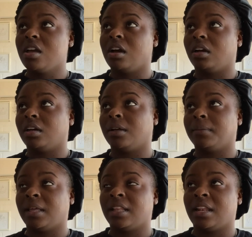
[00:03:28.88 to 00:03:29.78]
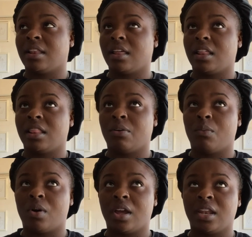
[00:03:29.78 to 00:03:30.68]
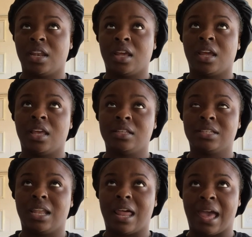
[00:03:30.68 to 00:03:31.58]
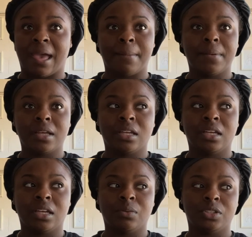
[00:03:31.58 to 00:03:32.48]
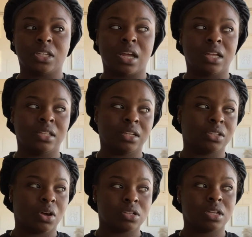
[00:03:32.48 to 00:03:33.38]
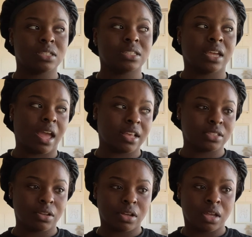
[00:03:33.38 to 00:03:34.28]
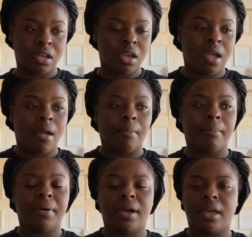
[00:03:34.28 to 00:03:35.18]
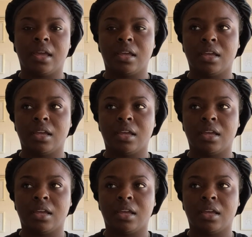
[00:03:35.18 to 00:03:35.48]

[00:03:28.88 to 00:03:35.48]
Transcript: um, and then the one is a lab, which also doesn't take as long, but